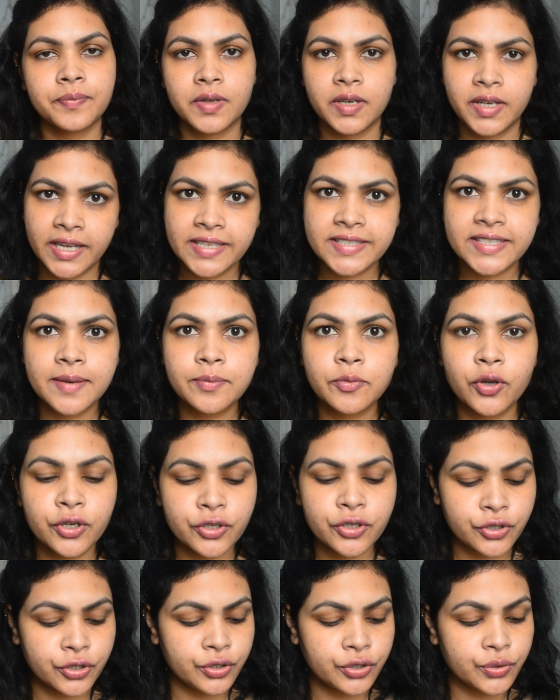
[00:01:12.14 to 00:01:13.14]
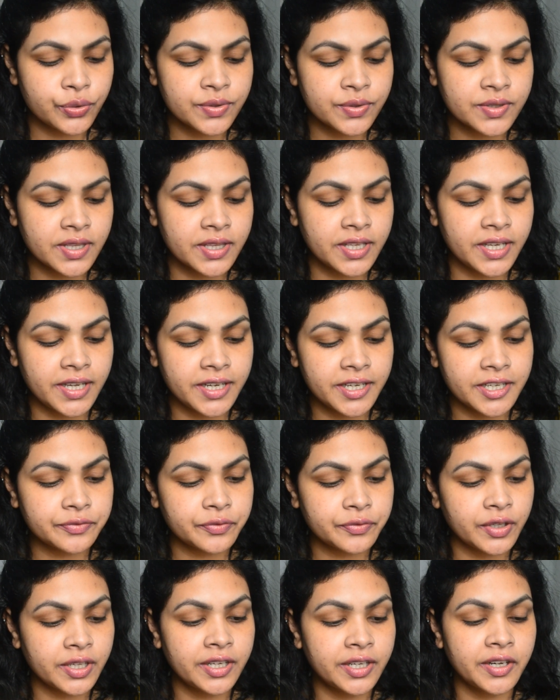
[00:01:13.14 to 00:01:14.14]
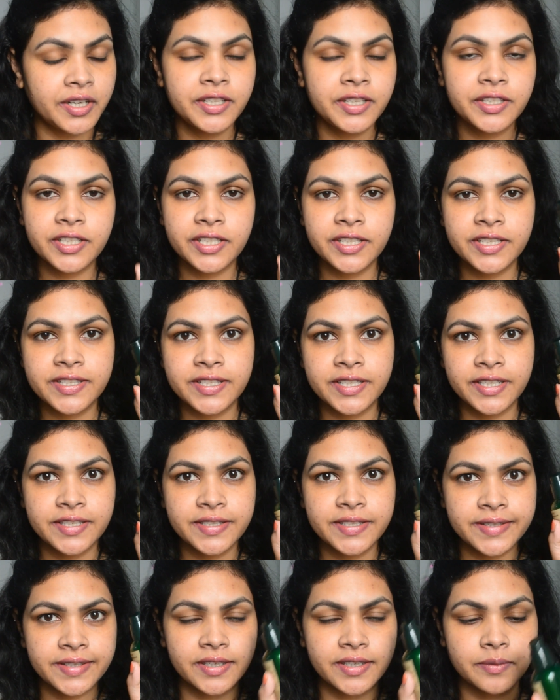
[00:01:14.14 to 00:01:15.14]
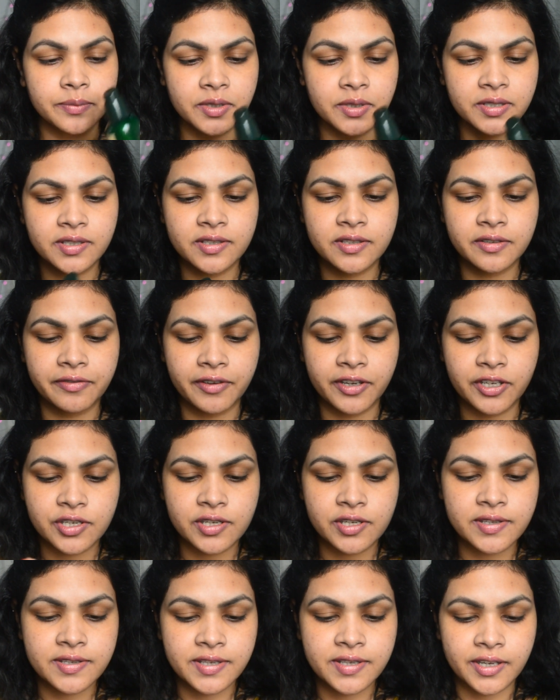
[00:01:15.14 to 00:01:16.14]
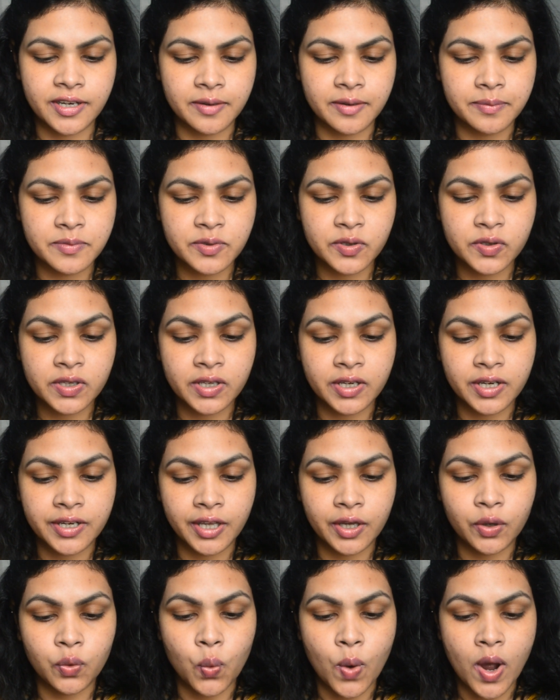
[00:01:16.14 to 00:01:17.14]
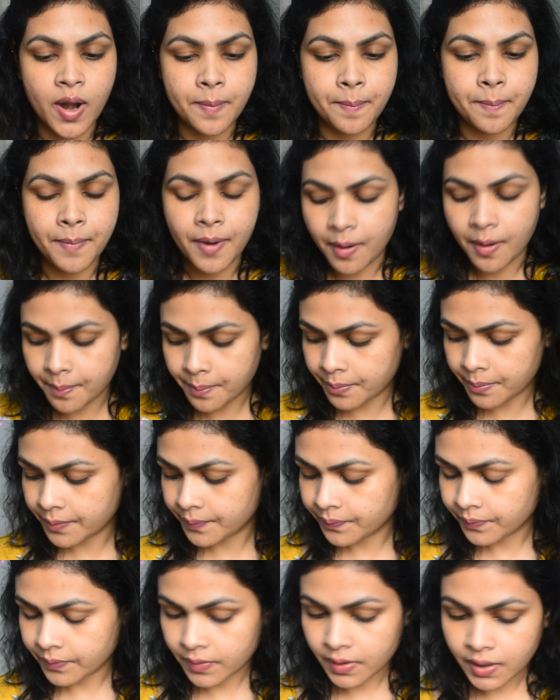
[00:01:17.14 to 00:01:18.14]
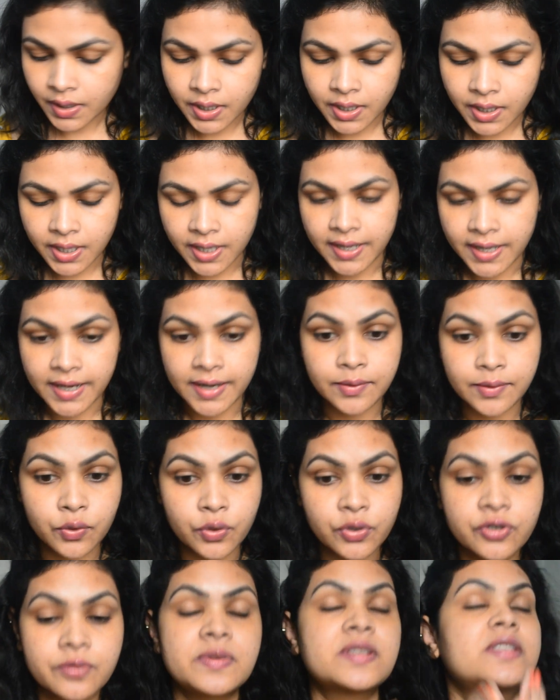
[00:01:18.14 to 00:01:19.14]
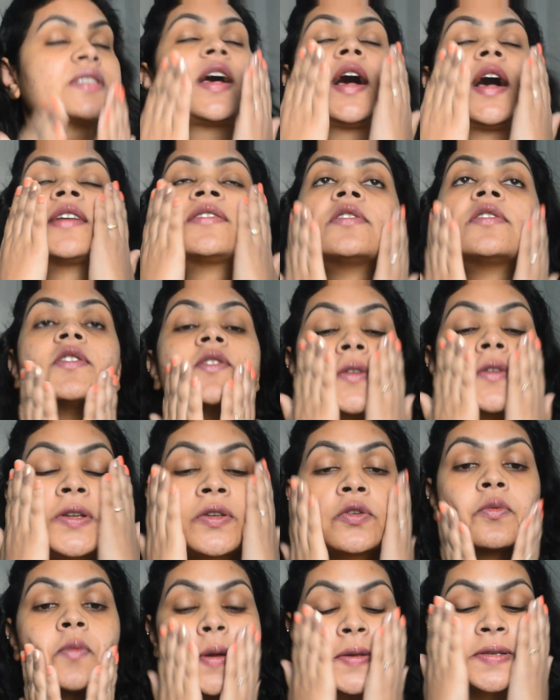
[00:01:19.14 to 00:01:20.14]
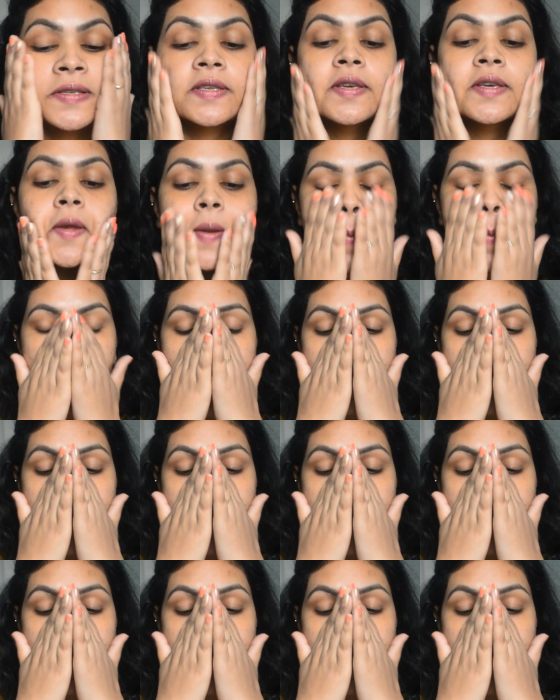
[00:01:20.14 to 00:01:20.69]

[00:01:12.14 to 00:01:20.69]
Next, I'm going to use the Innisfree Green Tea Seed Serum. This is a facial serum. I'm just going to take one pump and I'm going to massage it into my skin.